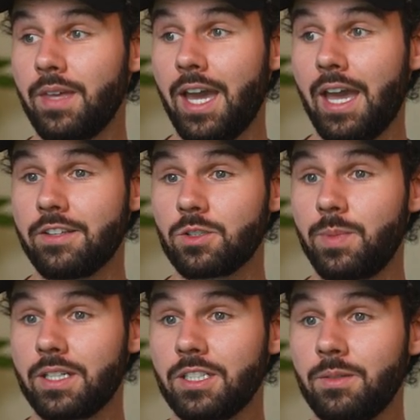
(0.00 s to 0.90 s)
As
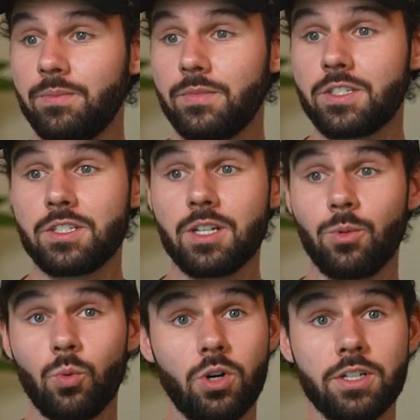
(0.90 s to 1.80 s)
expected, this is
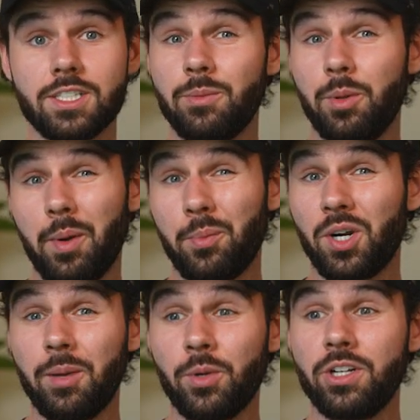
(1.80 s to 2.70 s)
number one, it's gonna be my
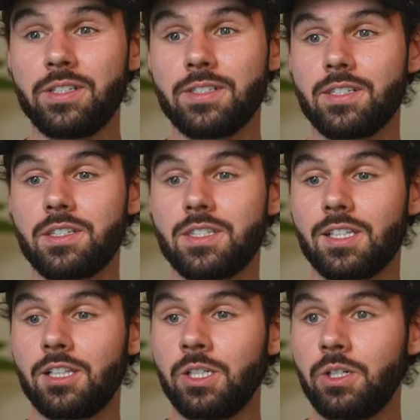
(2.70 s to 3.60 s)
primary since it's the
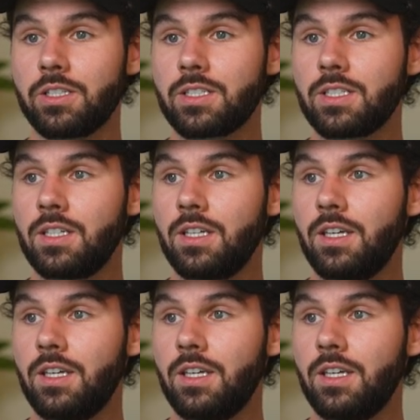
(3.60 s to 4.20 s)
clearest.